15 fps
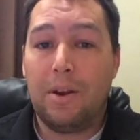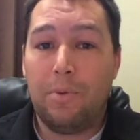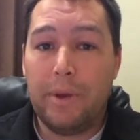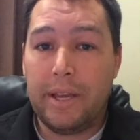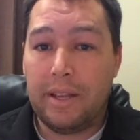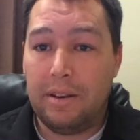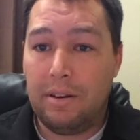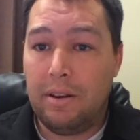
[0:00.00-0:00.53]
we
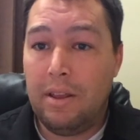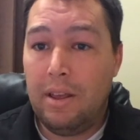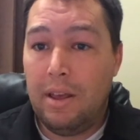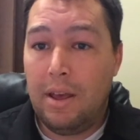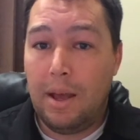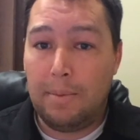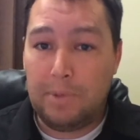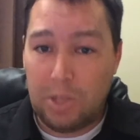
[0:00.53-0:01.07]
can
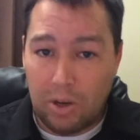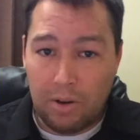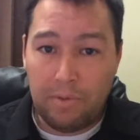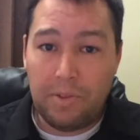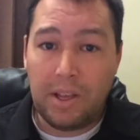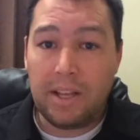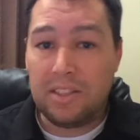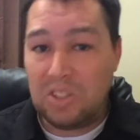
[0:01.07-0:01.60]
observe
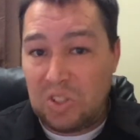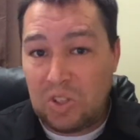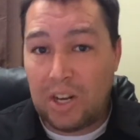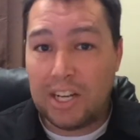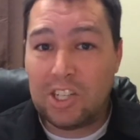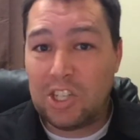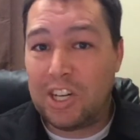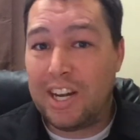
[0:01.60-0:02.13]
the
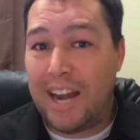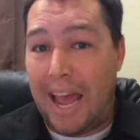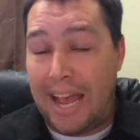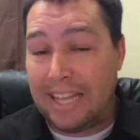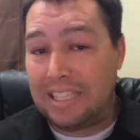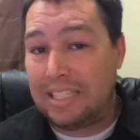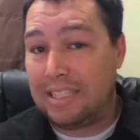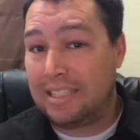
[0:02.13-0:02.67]
construction
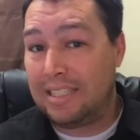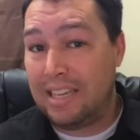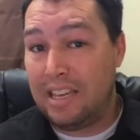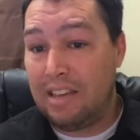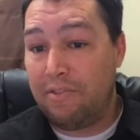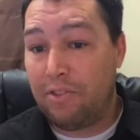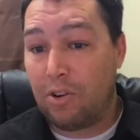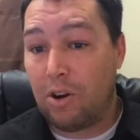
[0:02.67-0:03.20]
and
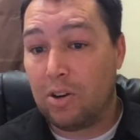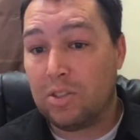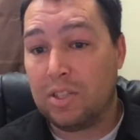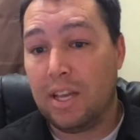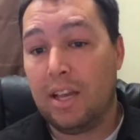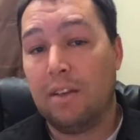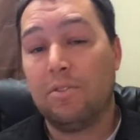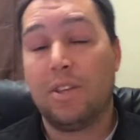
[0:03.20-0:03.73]
see for
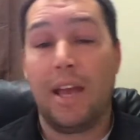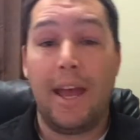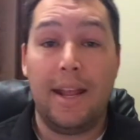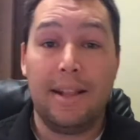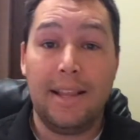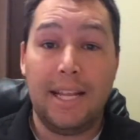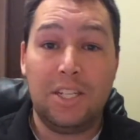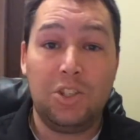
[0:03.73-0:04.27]
ourselves
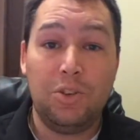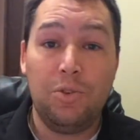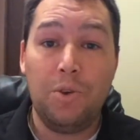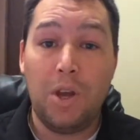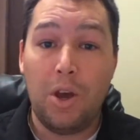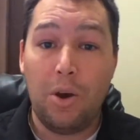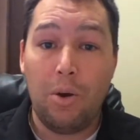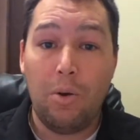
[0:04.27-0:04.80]
and let you
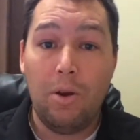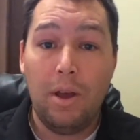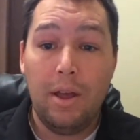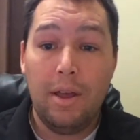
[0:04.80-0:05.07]
know,